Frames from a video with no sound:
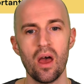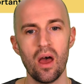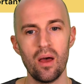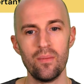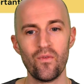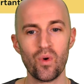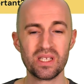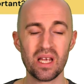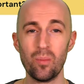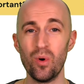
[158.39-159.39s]
For
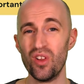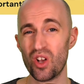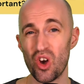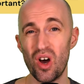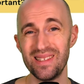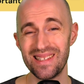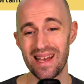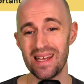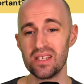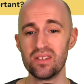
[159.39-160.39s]
example, the
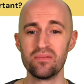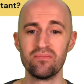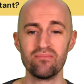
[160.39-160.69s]
content,